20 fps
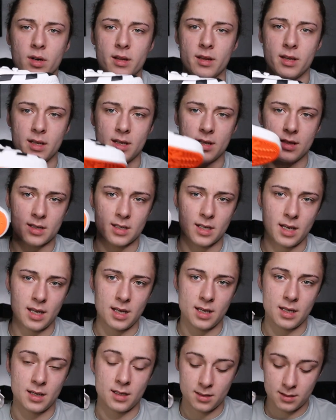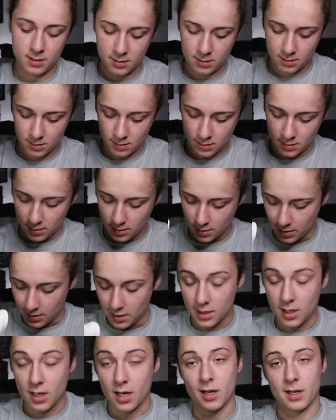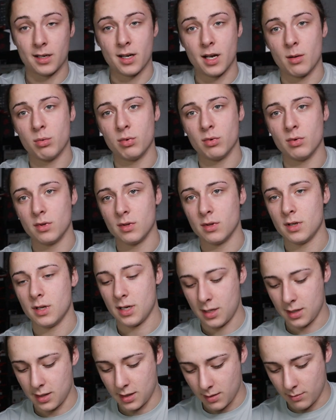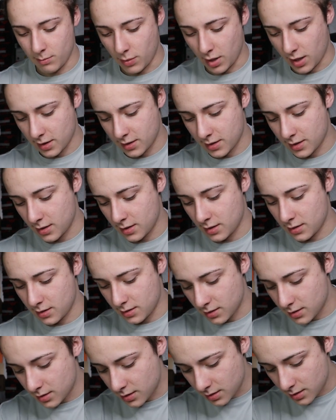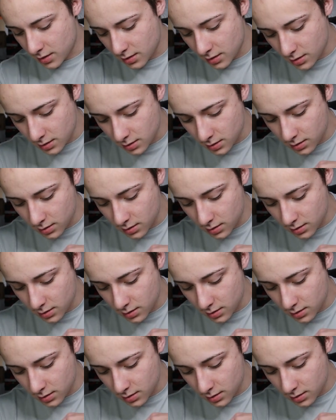one of these in a couple uh, boxes